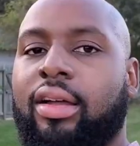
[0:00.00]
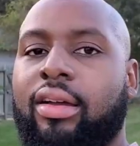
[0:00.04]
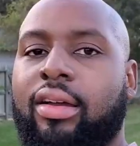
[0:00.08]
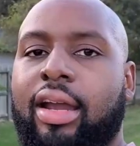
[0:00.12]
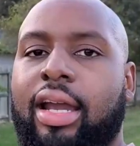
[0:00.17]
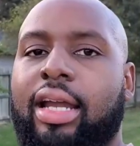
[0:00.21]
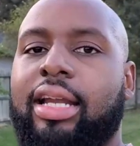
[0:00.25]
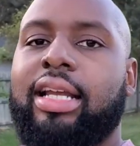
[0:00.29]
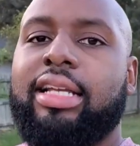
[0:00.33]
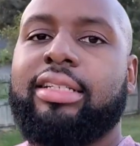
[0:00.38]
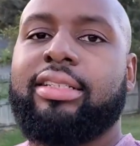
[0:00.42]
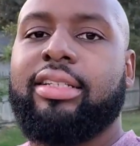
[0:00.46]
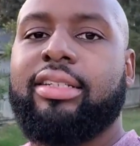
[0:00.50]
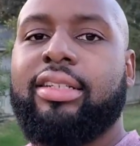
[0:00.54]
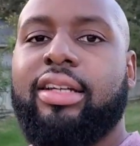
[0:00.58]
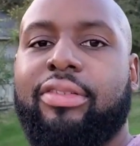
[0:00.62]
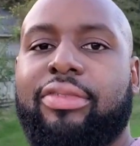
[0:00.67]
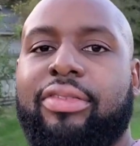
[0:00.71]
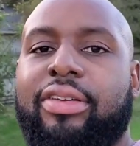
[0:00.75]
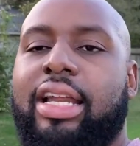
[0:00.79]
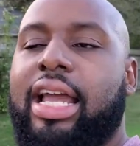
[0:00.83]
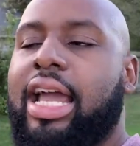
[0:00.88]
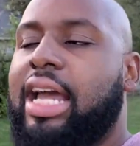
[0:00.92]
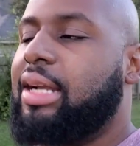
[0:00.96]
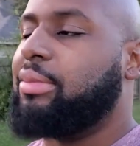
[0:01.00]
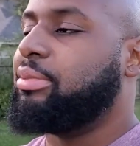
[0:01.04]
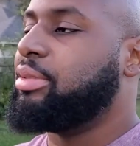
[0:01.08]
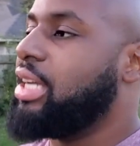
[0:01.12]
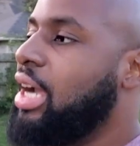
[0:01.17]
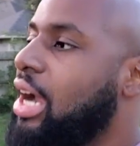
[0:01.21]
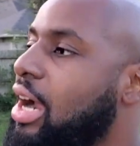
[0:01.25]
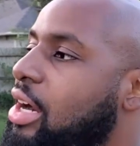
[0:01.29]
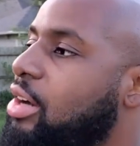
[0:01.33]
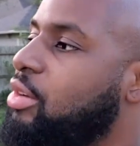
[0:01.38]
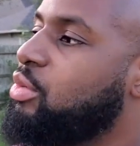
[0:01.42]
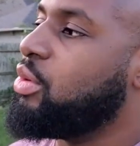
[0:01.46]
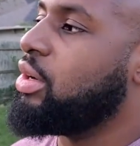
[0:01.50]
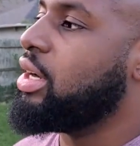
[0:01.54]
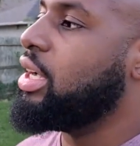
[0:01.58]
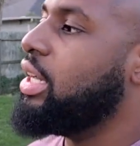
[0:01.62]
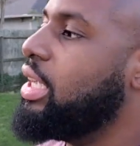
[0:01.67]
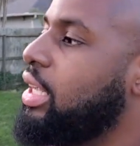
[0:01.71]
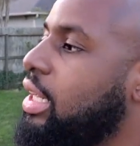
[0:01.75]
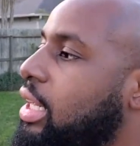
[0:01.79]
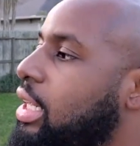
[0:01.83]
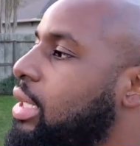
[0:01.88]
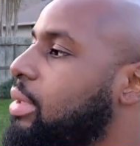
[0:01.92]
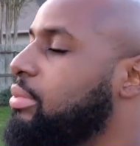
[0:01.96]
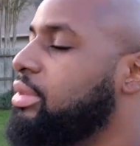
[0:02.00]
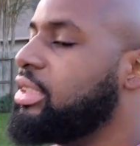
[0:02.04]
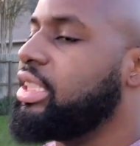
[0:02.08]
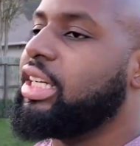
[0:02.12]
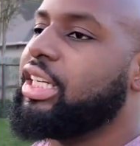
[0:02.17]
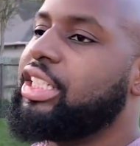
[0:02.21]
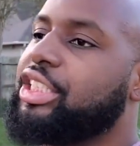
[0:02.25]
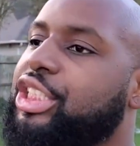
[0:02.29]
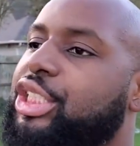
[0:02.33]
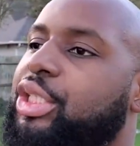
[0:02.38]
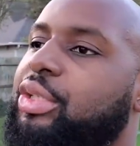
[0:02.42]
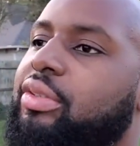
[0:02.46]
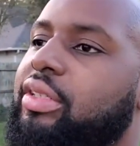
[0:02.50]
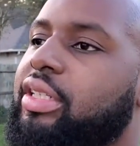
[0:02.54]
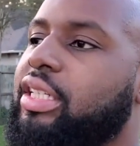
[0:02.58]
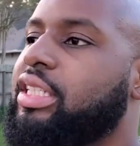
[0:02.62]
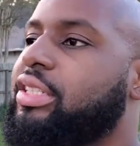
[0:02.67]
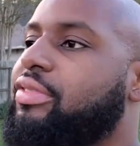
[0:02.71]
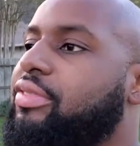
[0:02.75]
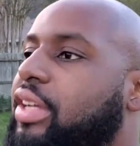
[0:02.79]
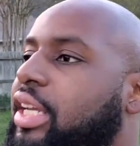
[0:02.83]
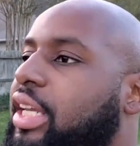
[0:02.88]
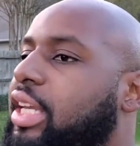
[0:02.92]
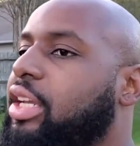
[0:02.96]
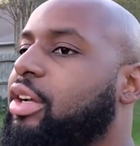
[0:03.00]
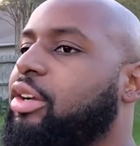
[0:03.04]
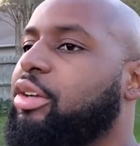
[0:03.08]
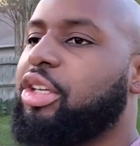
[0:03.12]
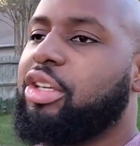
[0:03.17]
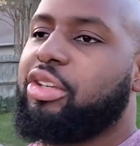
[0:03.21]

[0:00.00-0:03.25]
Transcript: All right, that's enough of that. I'm tired of running and I'm done shooting this video.